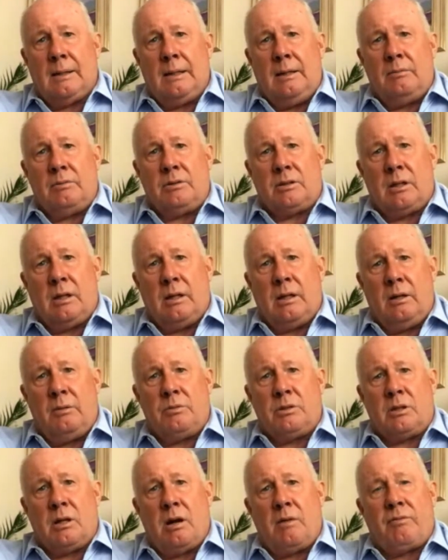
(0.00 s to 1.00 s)
he was
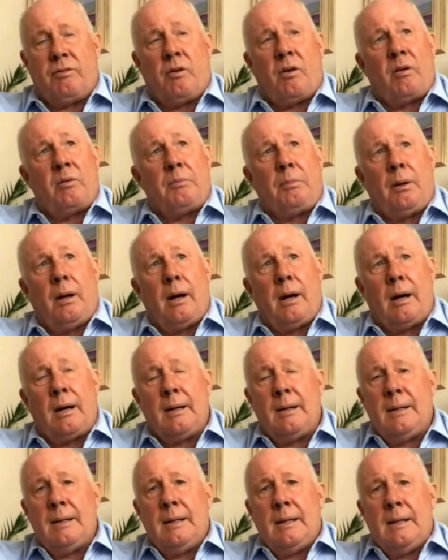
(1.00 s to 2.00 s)
their foreign
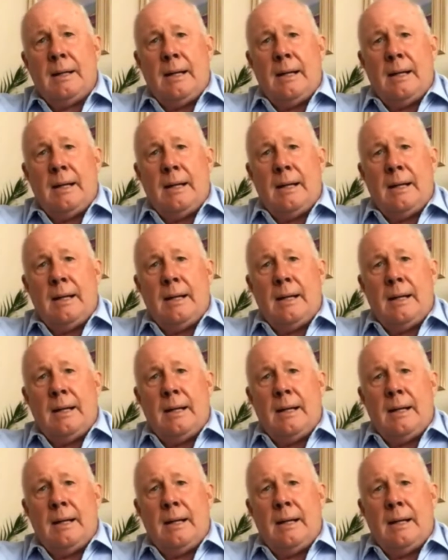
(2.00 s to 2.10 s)
player.